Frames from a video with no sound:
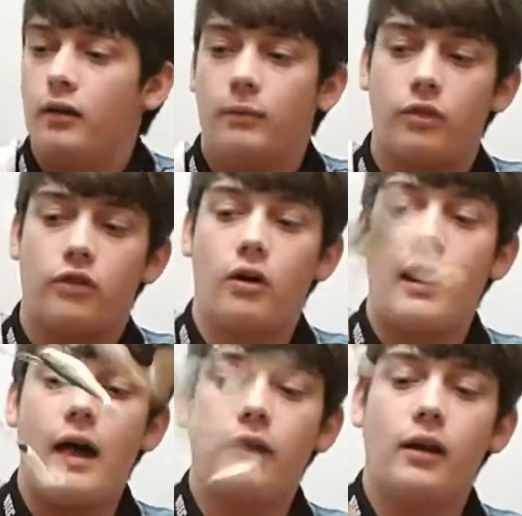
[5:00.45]
I'm going to throw it
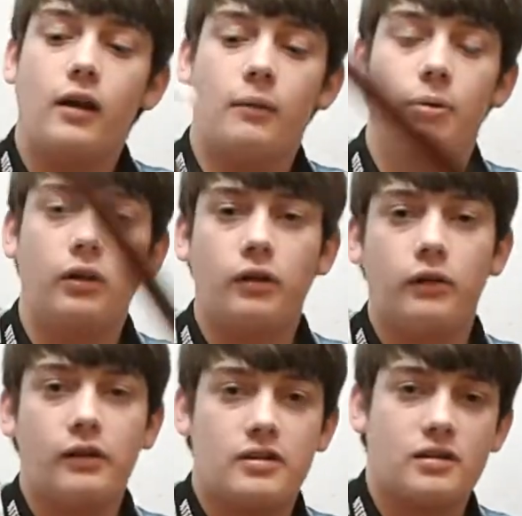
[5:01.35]
out there and pull it
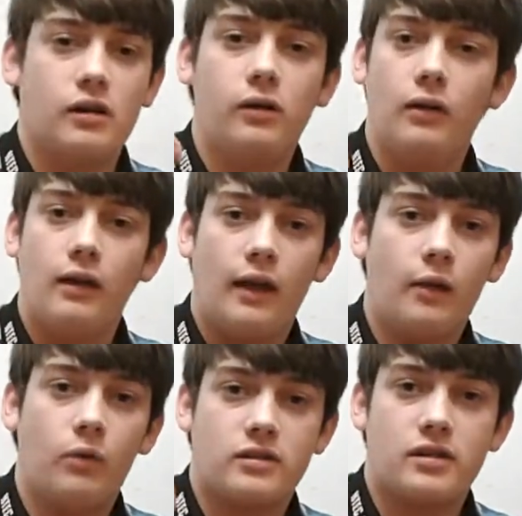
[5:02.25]
really slow.
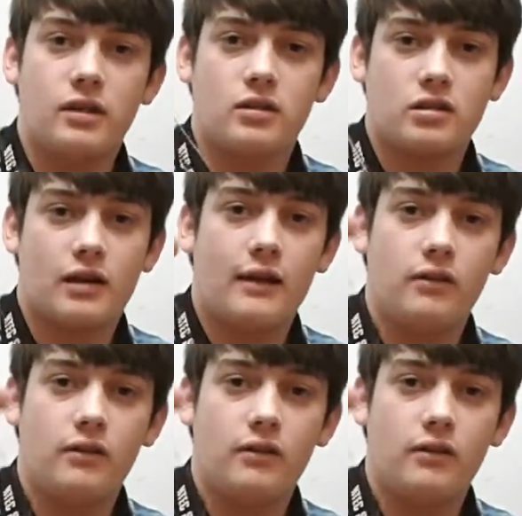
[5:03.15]
And once again, just like the